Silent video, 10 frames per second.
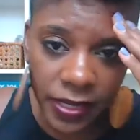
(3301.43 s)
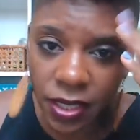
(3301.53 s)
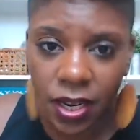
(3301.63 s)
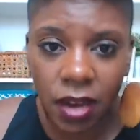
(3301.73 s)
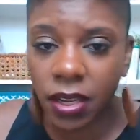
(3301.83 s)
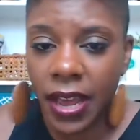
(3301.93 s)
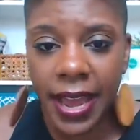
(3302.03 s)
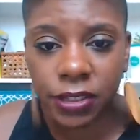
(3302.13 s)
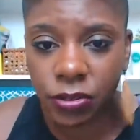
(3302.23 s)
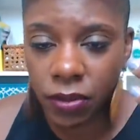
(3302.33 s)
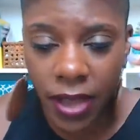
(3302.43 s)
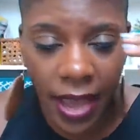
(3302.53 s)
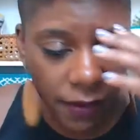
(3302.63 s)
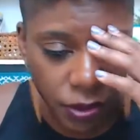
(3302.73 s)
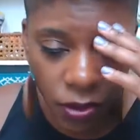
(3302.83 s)
thing you know, he'll have you
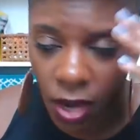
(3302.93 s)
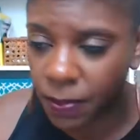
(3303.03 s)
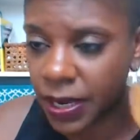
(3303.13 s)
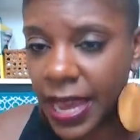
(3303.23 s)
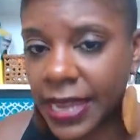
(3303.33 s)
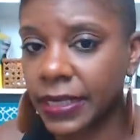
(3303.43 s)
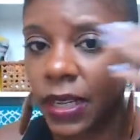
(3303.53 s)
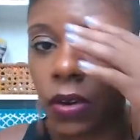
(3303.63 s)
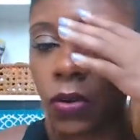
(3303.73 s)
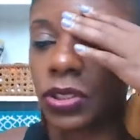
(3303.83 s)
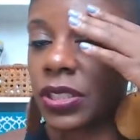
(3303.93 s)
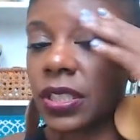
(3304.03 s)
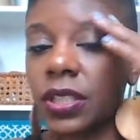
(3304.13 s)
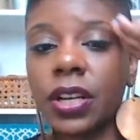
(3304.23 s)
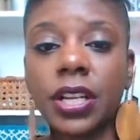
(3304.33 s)
up in the ATL orgy
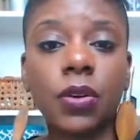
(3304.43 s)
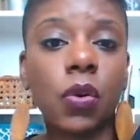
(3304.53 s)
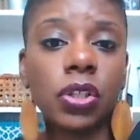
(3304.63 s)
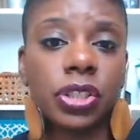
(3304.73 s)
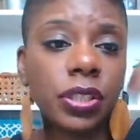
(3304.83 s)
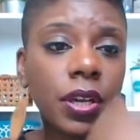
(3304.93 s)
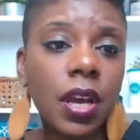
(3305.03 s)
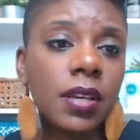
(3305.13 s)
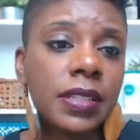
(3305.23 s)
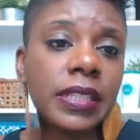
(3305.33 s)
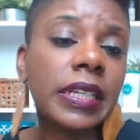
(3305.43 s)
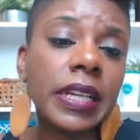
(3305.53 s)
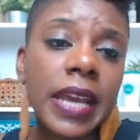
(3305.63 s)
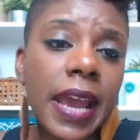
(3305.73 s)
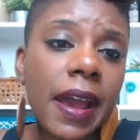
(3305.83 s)
scene or any orgy scene that
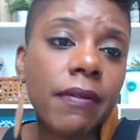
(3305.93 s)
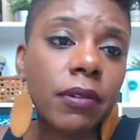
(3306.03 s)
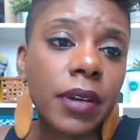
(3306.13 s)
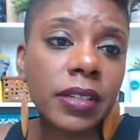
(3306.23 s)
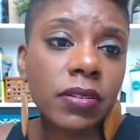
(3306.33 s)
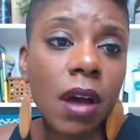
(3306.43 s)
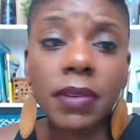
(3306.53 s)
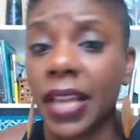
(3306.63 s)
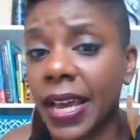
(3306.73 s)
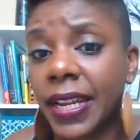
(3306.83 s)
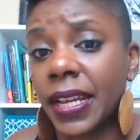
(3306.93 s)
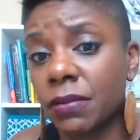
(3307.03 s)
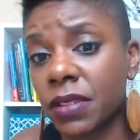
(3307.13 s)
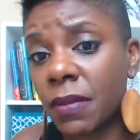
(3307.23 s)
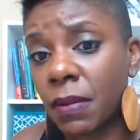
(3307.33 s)
they have, okay? So I'm glad that he
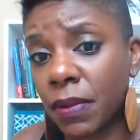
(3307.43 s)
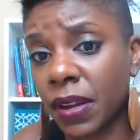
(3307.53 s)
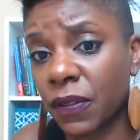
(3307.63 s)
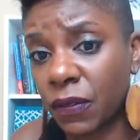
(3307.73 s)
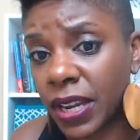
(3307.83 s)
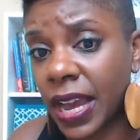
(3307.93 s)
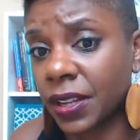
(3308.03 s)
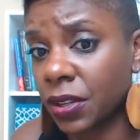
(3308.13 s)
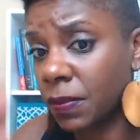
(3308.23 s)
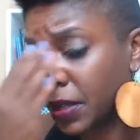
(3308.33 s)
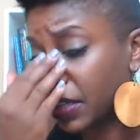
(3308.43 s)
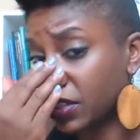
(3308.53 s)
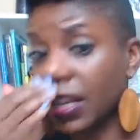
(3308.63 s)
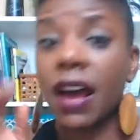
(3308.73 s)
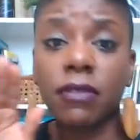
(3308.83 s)
was able to bring the freak out of you, but there's
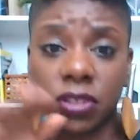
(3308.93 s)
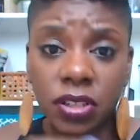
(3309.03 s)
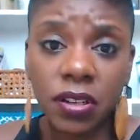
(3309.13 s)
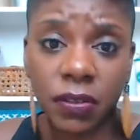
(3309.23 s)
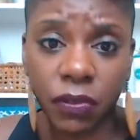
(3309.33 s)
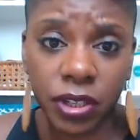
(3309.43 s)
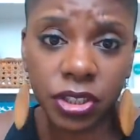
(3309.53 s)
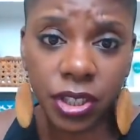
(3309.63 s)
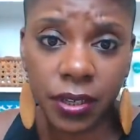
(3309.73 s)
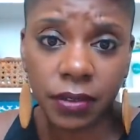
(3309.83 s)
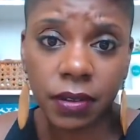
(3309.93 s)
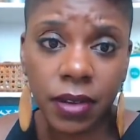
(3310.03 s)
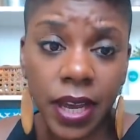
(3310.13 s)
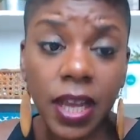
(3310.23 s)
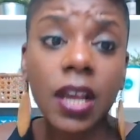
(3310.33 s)
levels to this freak shit,
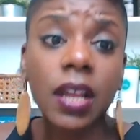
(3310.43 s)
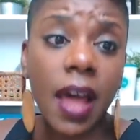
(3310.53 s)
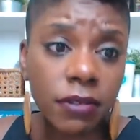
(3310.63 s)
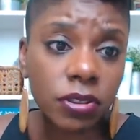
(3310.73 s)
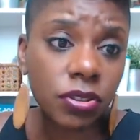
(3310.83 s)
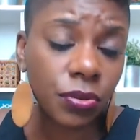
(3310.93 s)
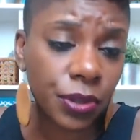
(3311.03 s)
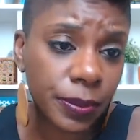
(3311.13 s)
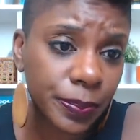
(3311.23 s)
okay? Levels to it.